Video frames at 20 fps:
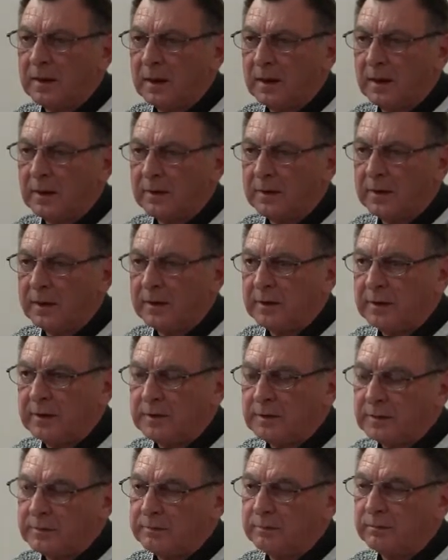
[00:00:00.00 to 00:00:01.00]
that
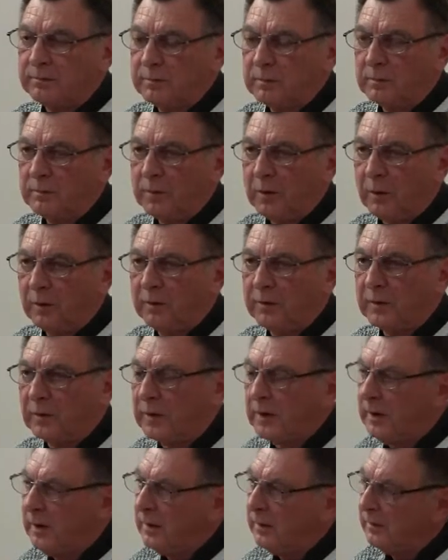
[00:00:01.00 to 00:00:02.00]
is
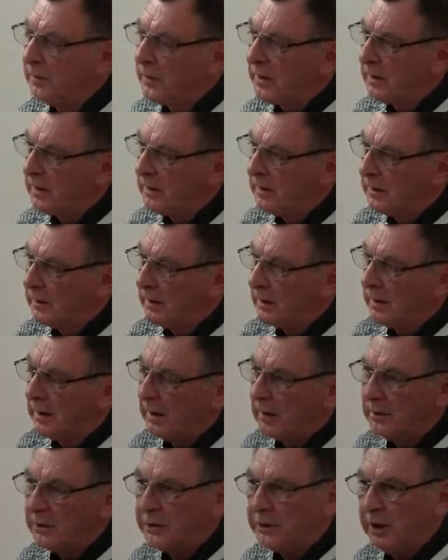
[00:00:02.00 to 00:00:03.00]
hopefully
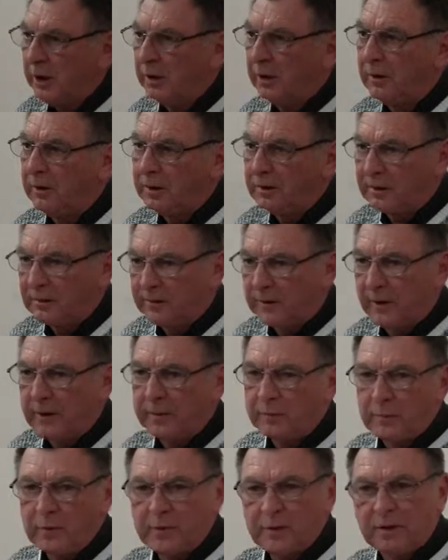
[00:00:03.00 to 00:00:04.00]
shared and
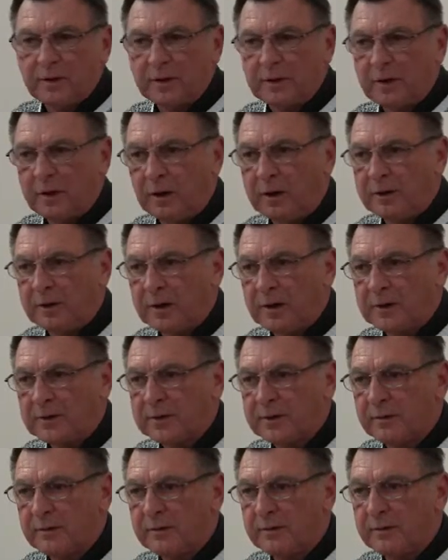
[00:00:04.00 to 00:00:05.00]
developed within the
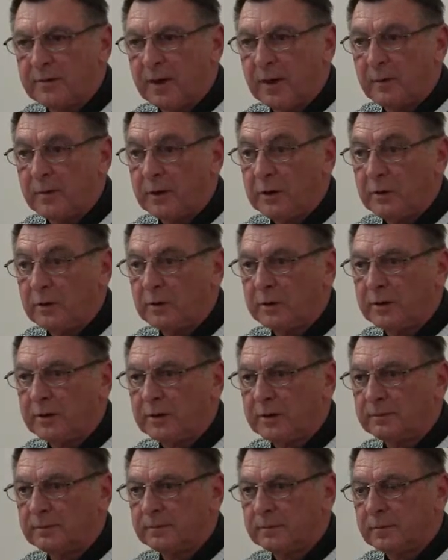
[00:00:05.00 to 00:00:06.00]
context of the family
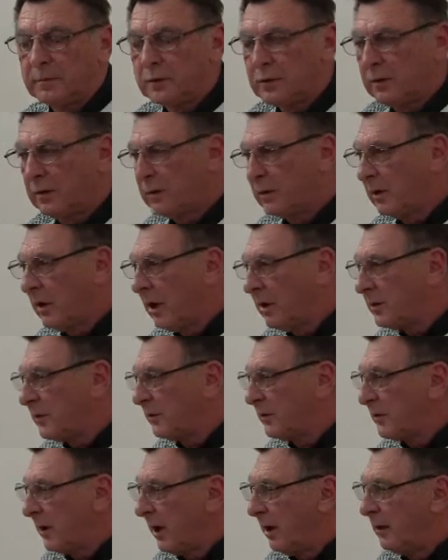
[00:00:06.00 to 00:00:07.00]
unit. So there's
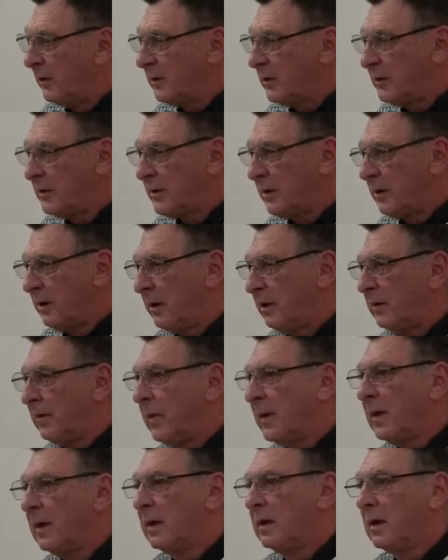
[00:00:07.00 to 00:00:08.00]
lots of challenges
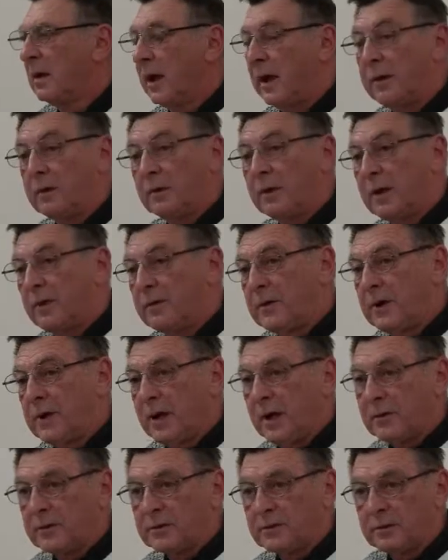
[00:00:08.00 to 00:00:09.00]
there. I don't have
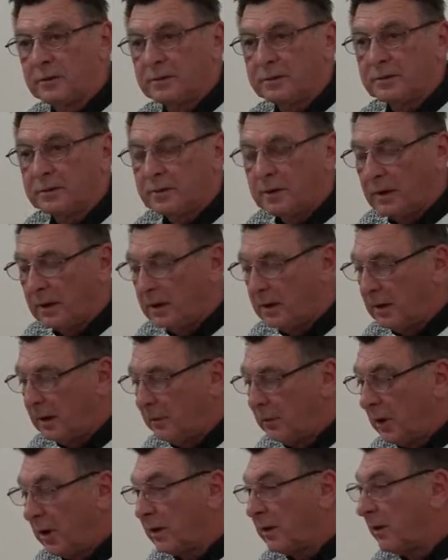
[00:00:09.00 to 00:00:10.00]
the answers.
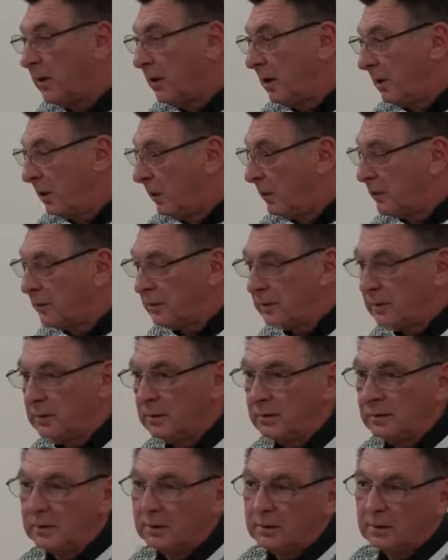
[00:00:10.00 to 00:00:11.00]
I'm not a
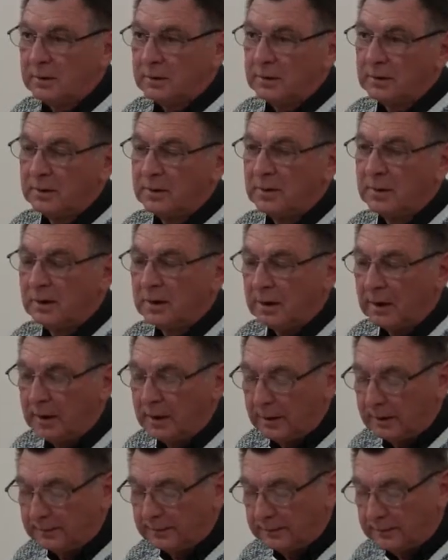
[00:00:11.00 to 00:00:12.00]
theologian.
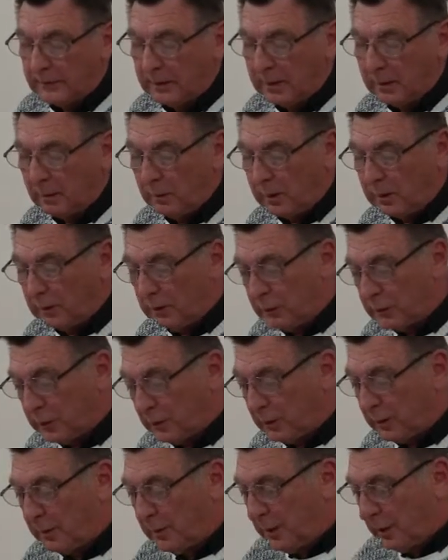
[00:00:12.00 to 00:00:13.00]
Anyone who's
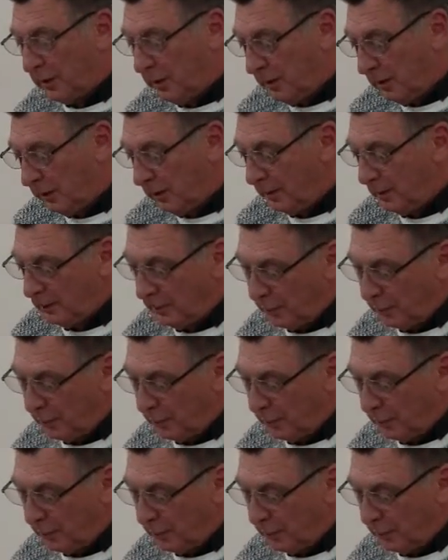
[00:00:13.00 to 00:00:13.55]
heard me